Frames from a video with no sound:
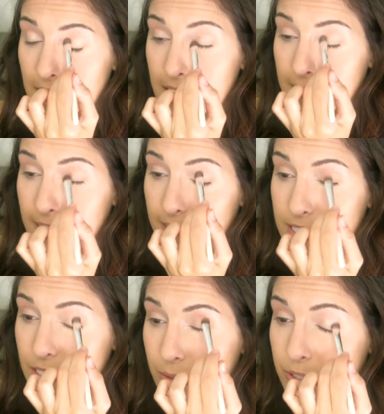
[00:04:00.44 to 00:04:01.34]
anything
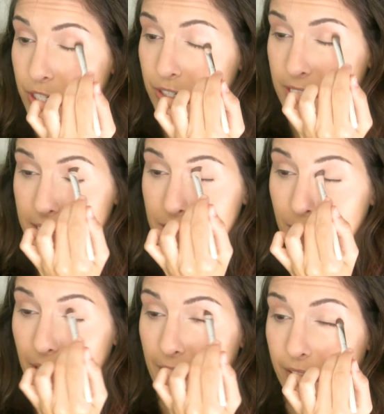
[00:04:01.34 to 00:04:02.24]
that's close to your skin
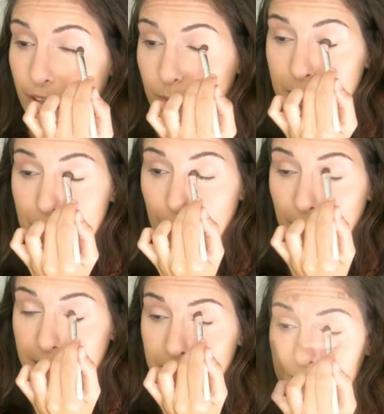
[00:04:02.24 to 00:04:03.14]
tone and a little bit
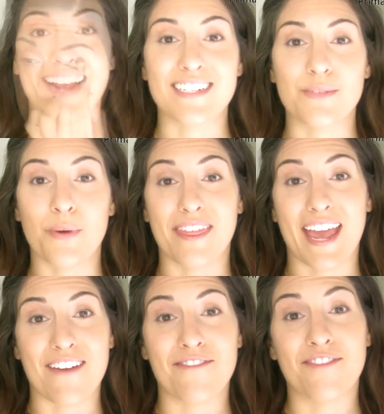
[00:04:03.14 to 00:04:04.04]
shimmery. Next, with
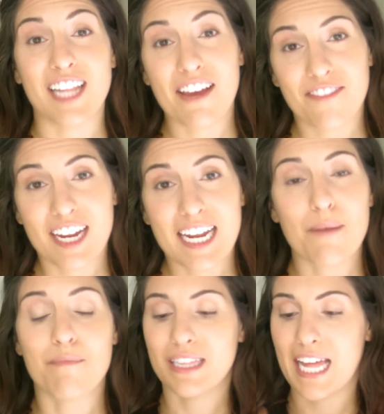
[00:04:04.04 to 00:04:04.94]
a fluffy
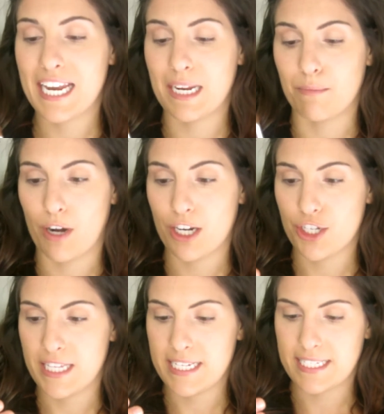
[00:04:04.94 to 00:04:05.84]
blending brush,
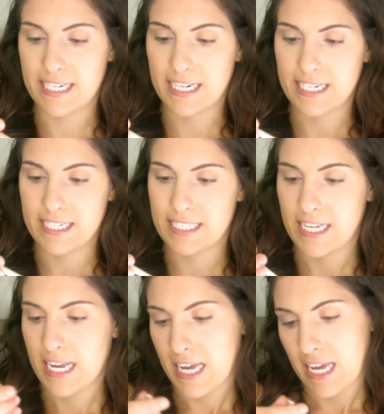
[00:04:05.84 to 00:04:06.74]
this is
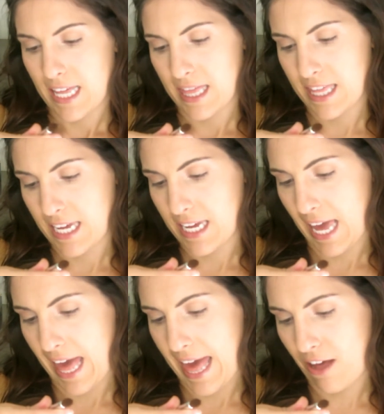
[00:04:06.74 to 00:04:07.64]
the
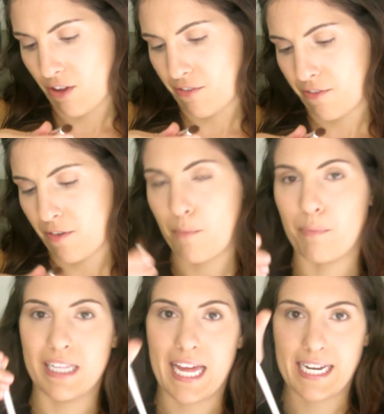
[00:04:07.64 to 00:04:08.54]
e.l.f.
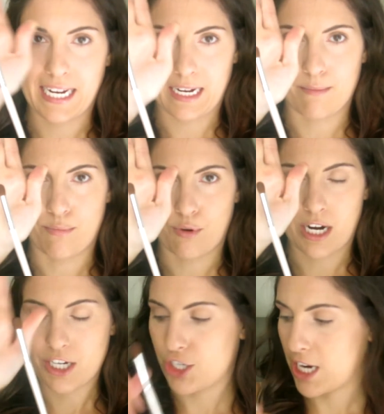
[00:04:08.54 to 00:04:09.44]
blending
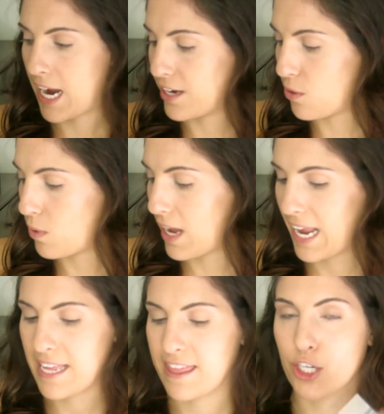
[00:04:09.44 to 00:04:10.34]
brush. I don't want
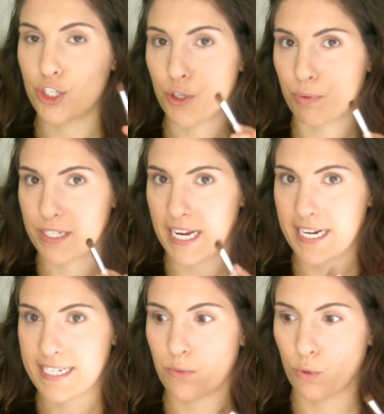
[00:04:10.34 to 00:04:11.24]
anything too
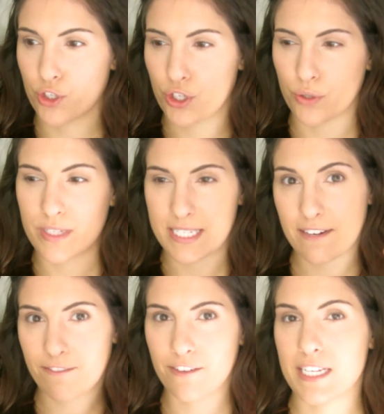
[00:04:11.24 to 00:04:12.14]
precise or too
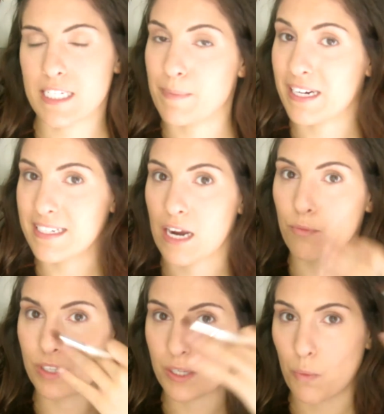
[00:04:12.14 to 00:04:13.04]
stiff for this because I
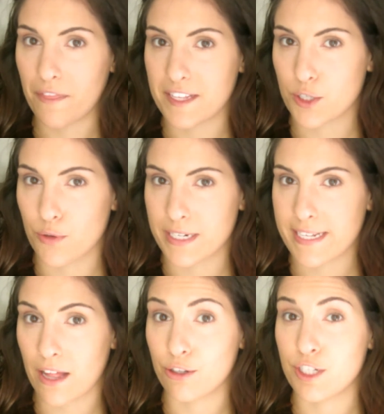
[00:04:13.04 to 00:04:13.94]
really want this crease
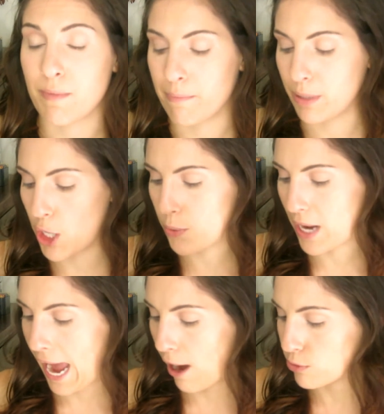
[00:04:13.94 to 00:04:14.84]
color to be blown
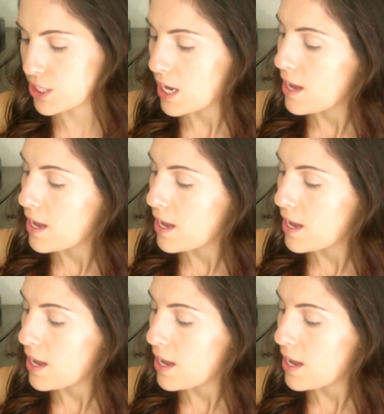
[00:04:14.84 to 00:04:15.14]
out.